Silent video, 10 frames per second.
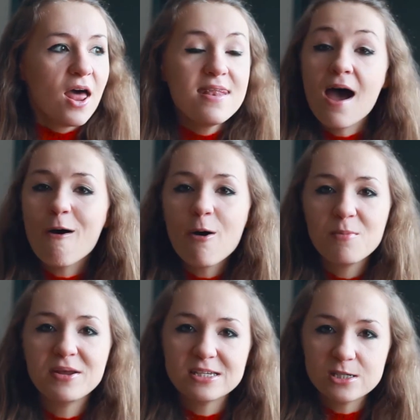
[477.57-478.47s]
now
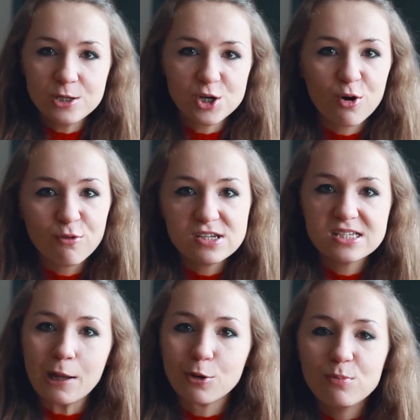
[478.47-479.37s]
I'm in a center of
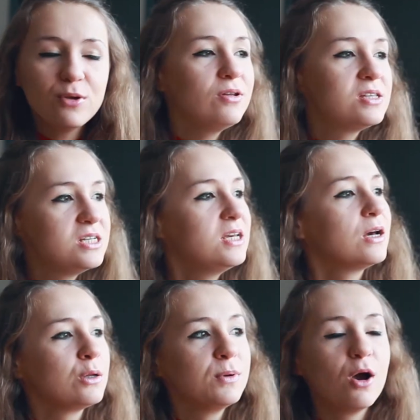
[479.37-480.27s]
design community,
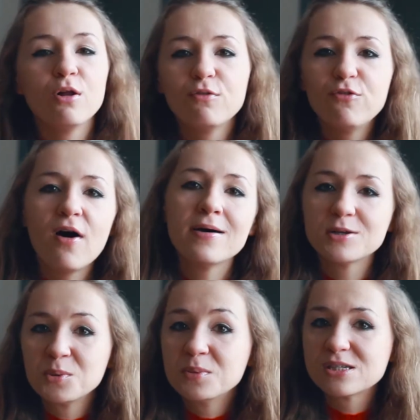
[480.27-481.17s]
it'll be all fun, it'll be